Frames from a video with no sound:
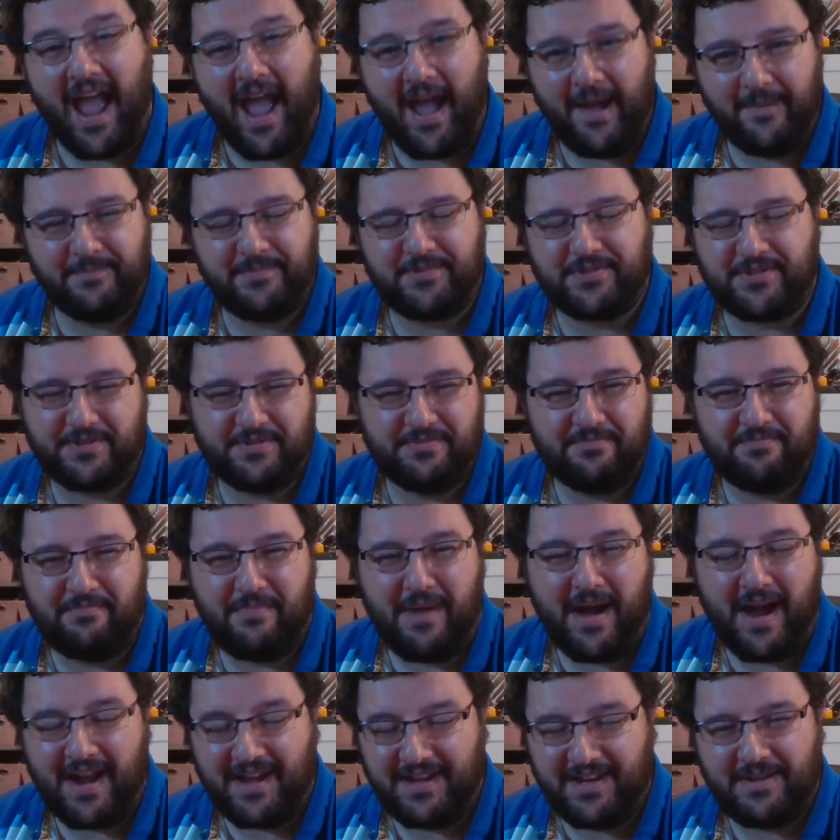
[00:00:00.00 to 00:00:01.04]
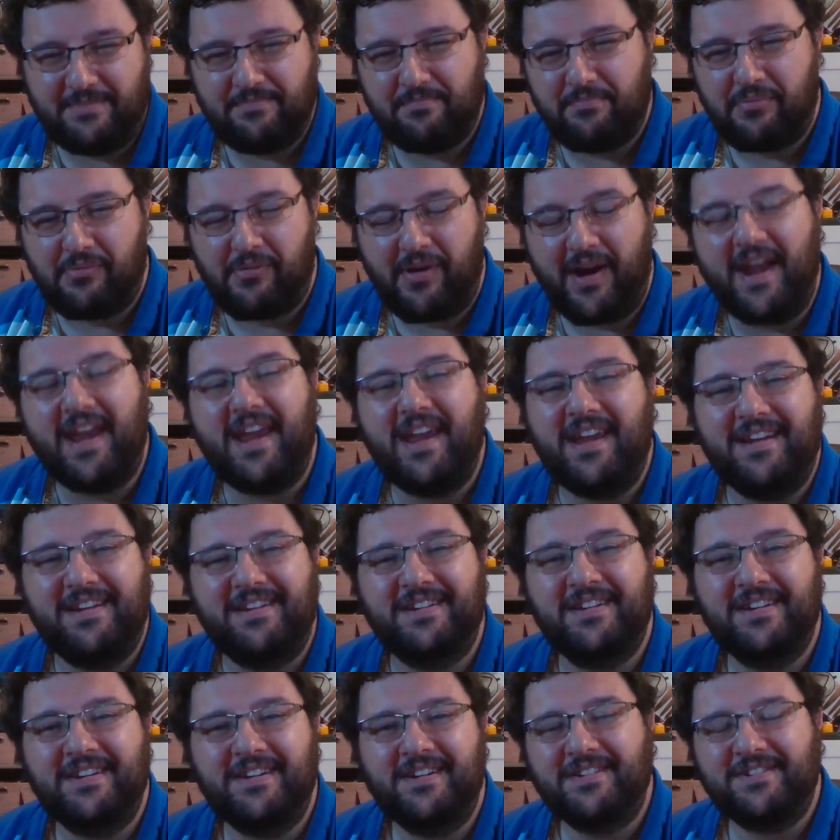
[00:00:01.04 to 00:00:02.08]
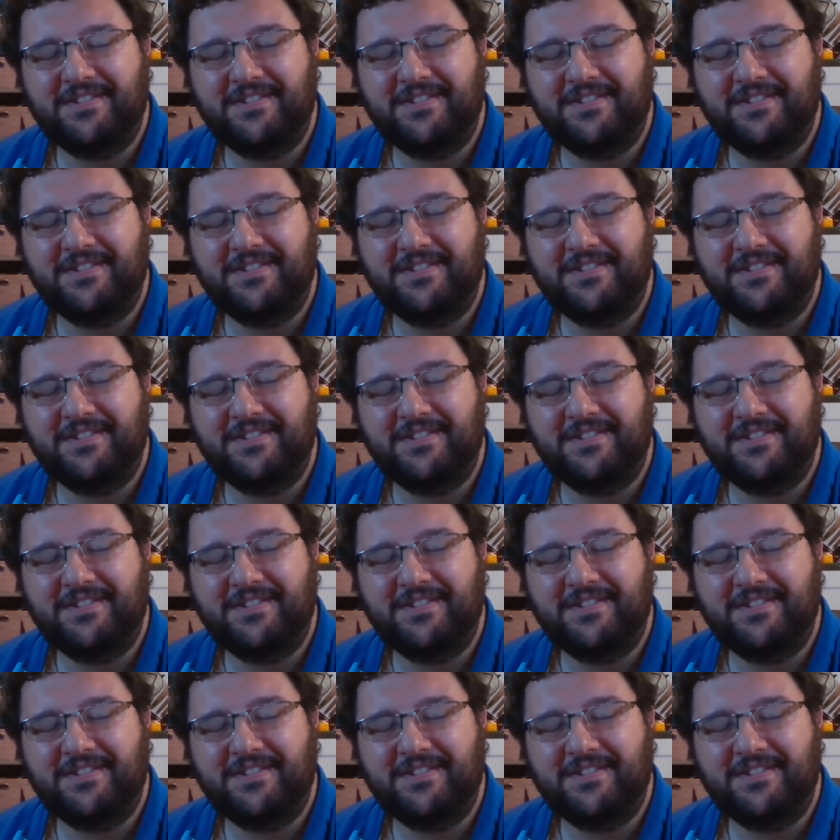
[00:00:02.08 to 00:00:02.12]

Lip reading: absent-minded brain